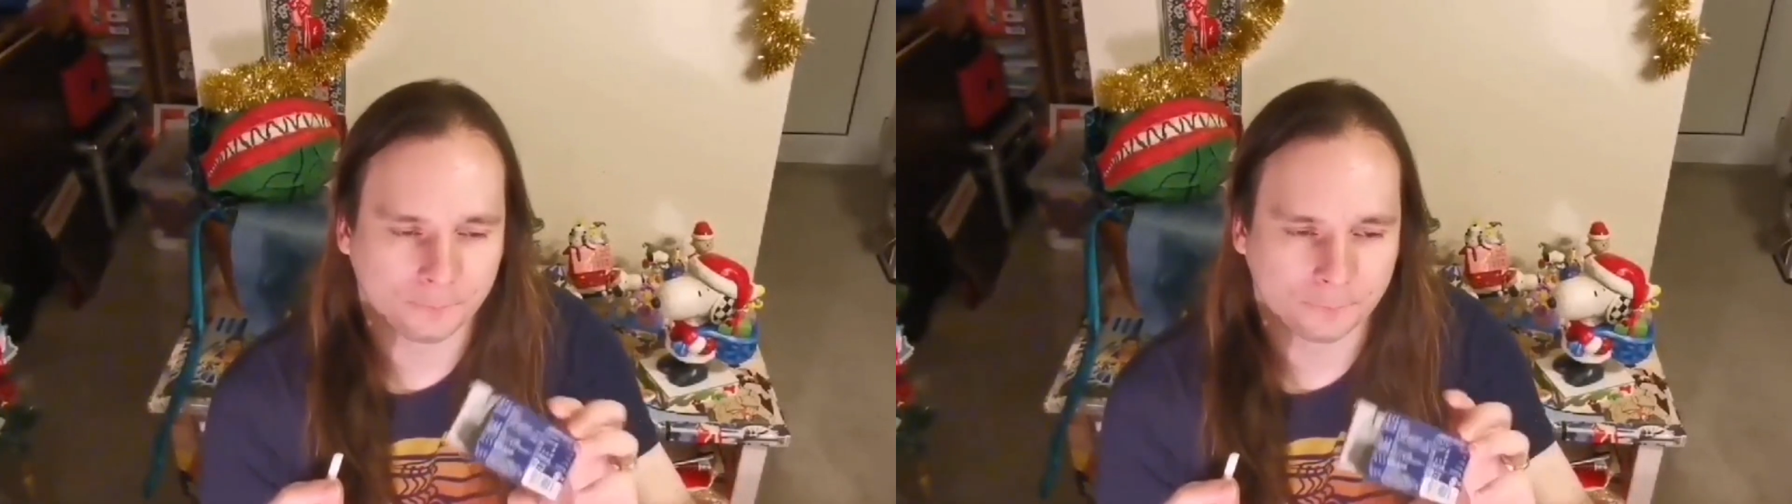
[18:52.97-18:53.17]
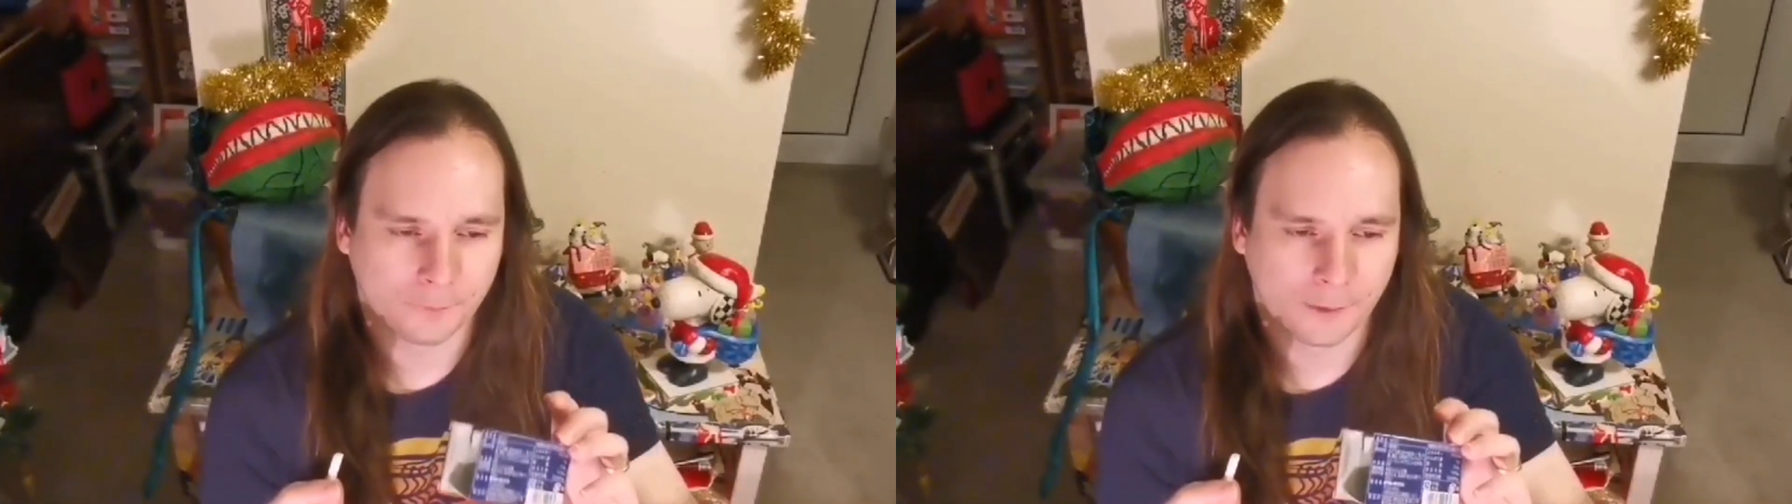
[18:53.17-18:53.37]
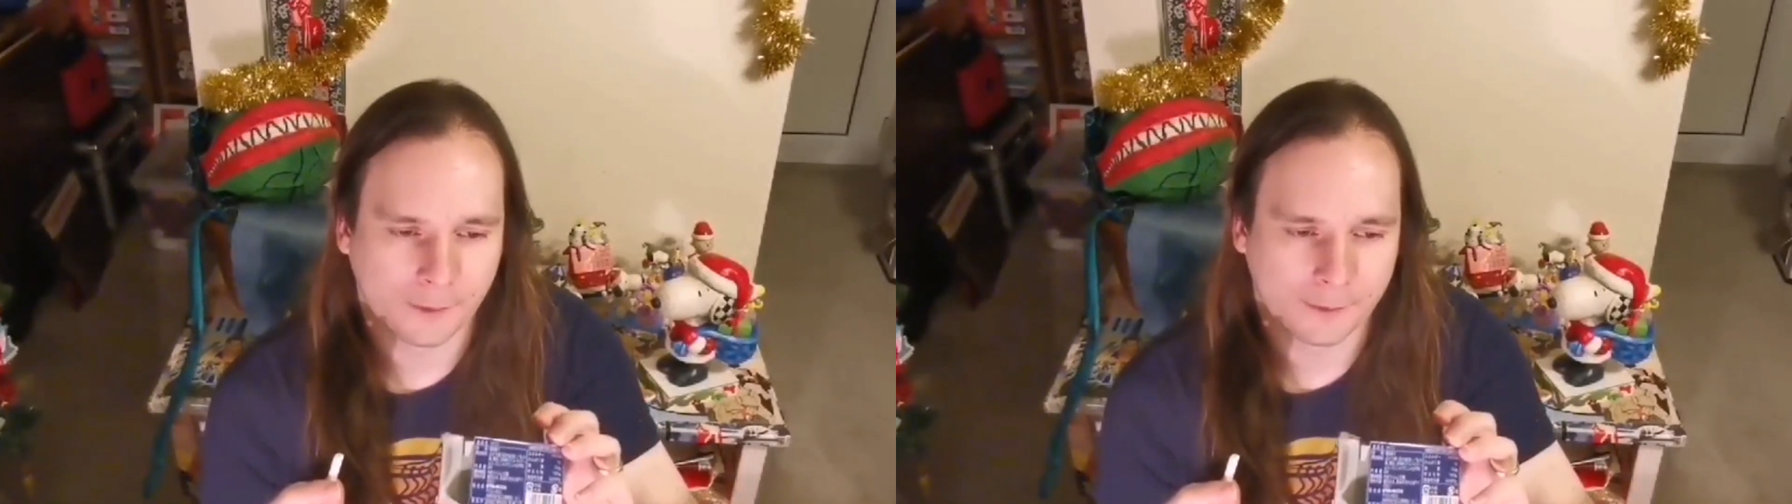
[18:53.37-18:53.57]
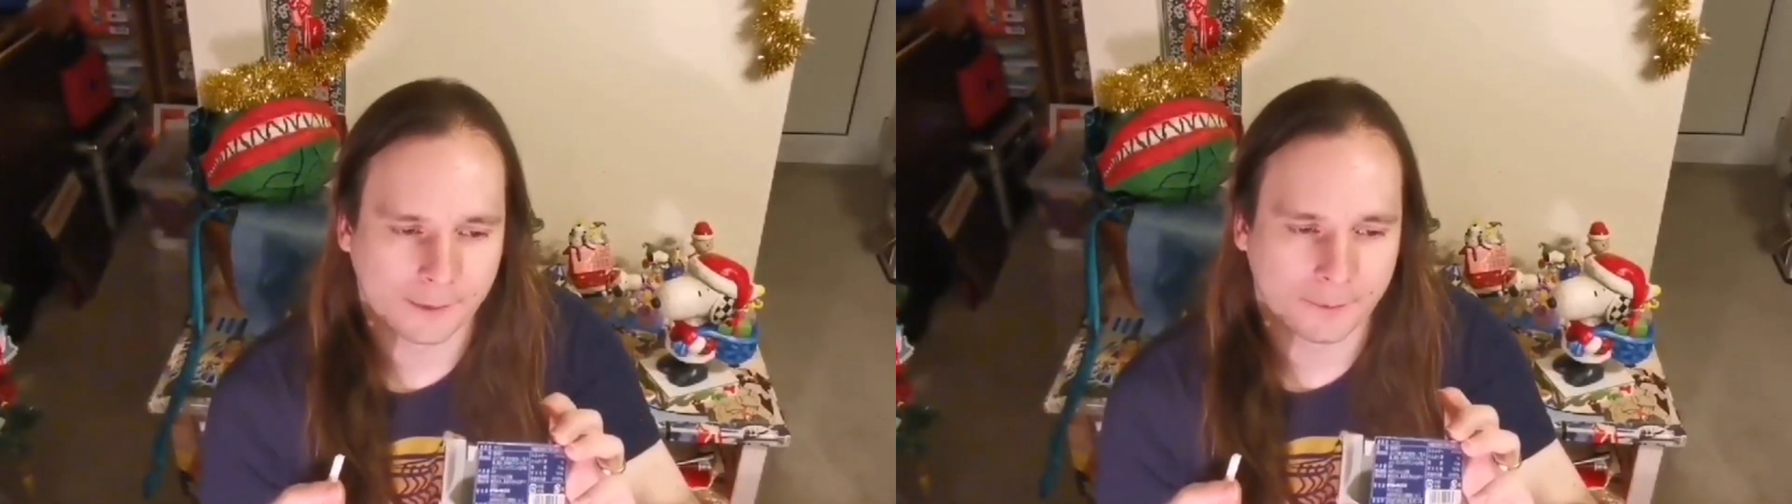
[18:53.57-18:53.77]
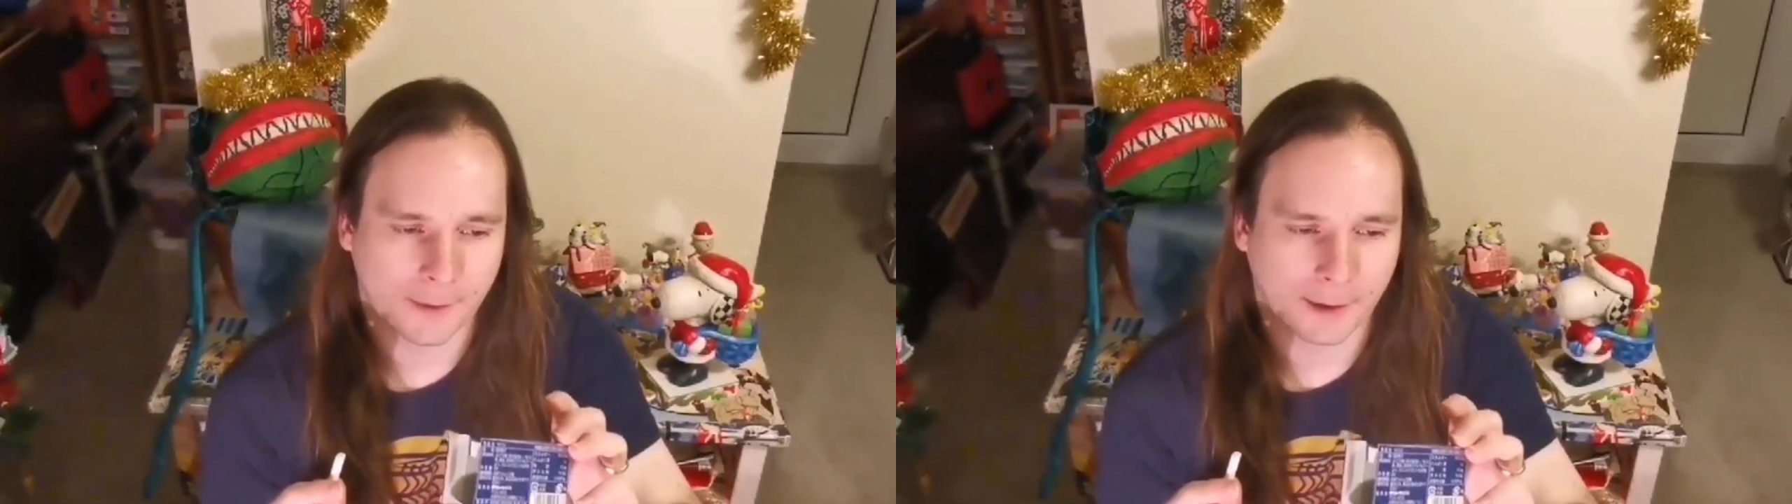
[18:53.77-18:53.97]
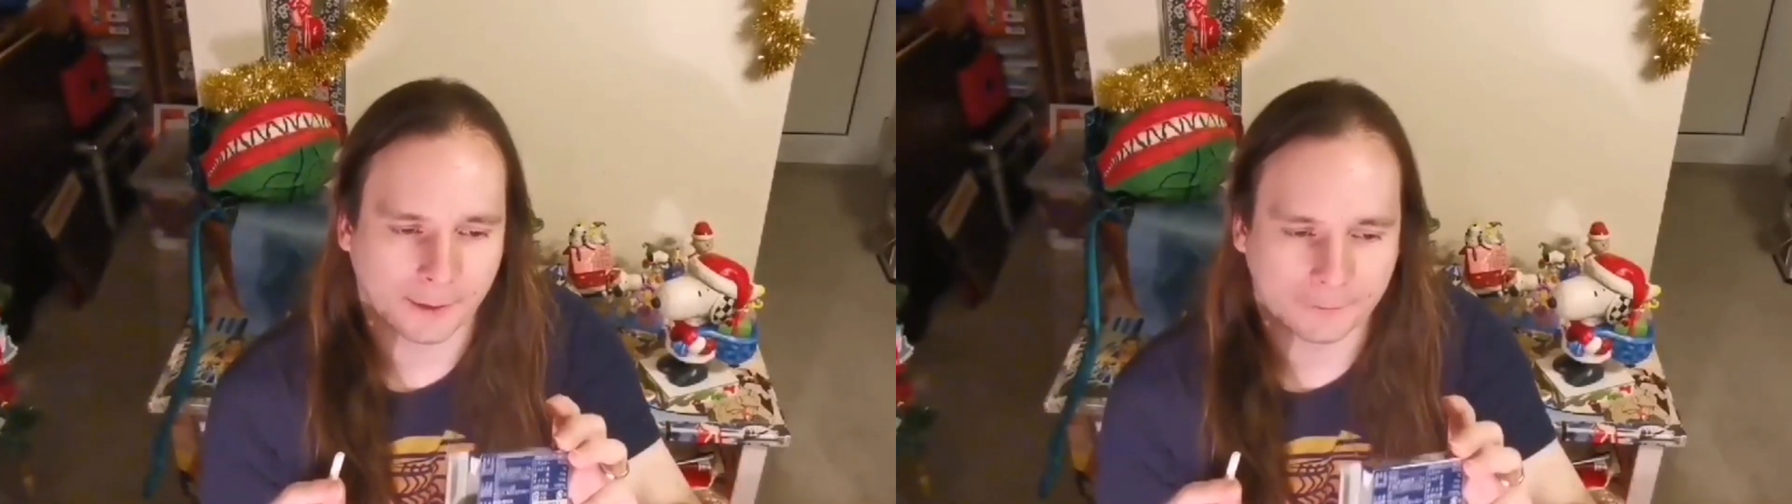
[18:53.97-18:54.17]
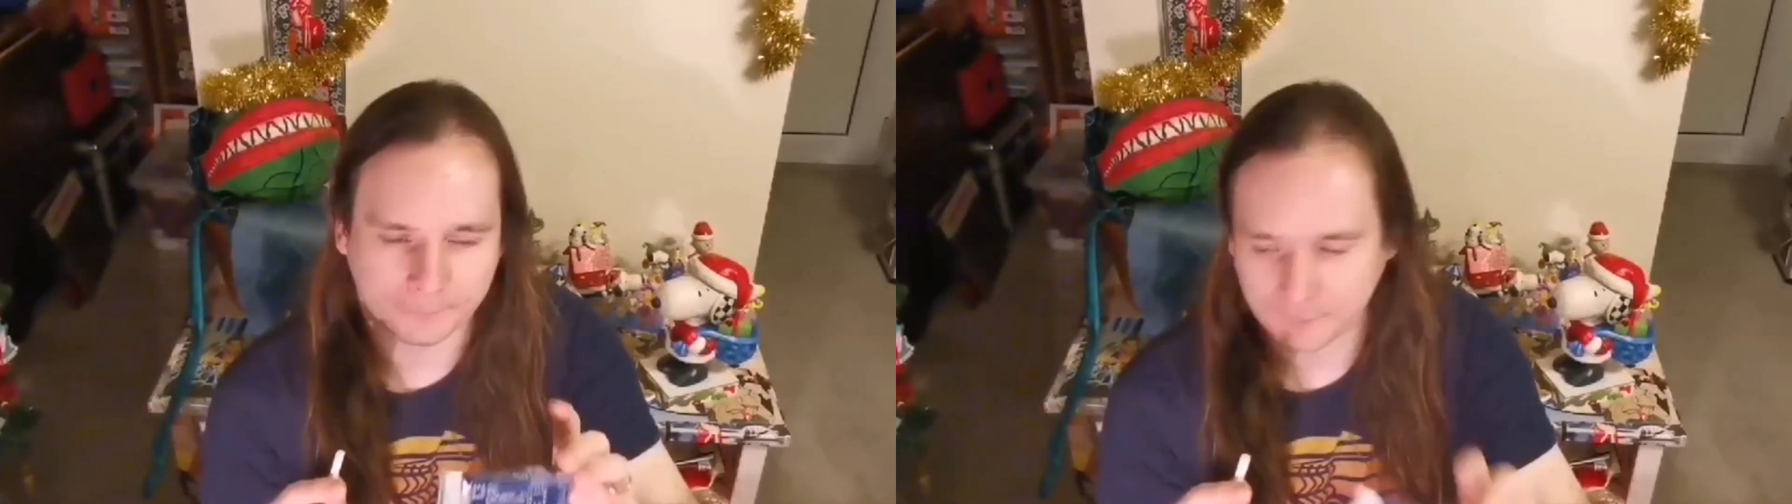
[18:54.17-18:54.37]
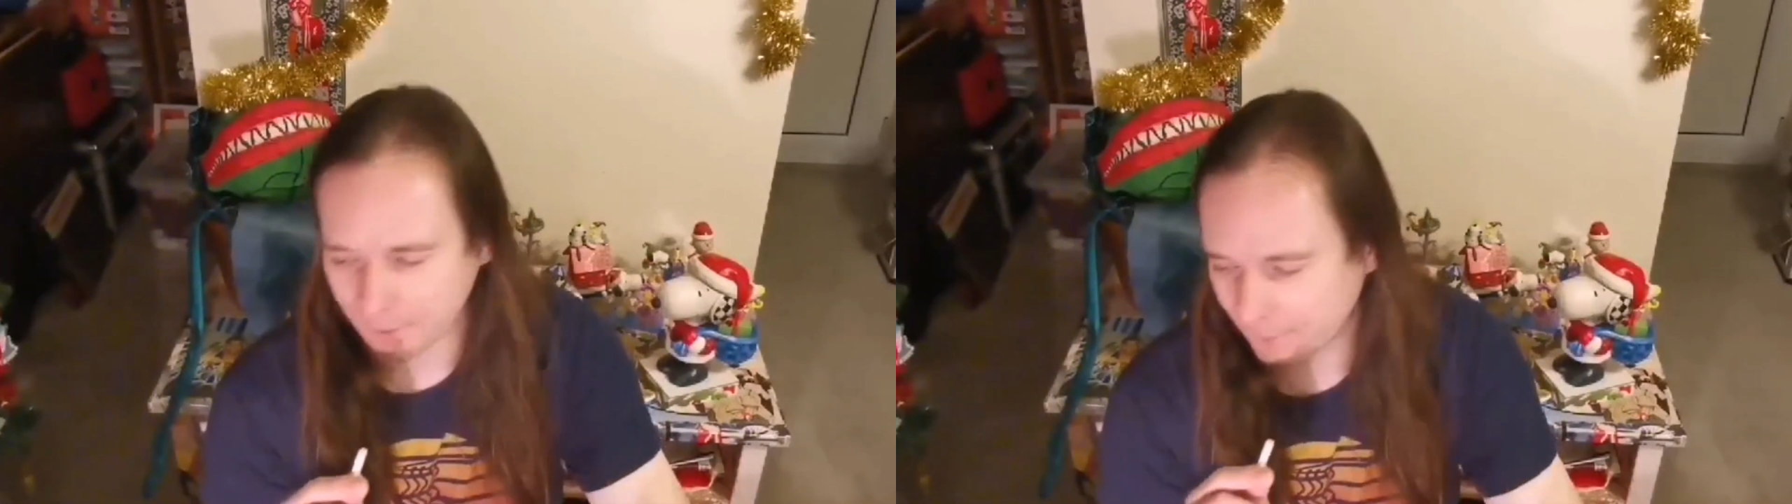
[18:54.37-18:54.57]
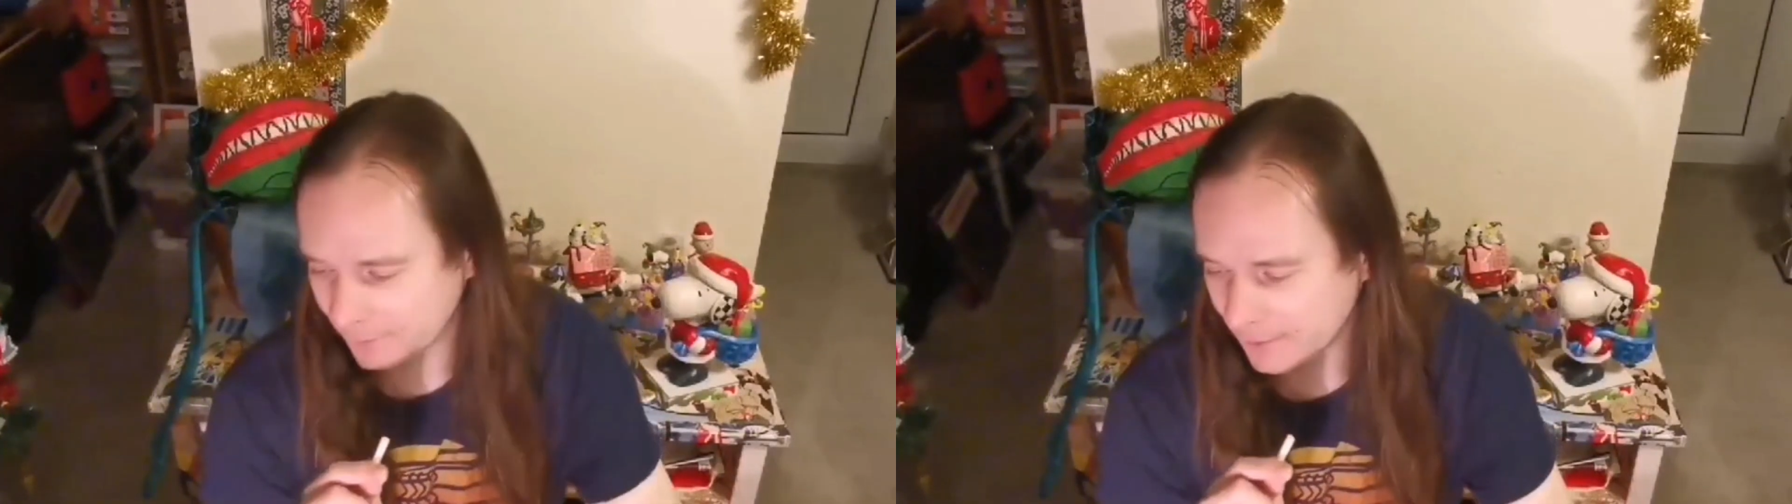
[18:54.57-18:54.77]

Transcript: and smell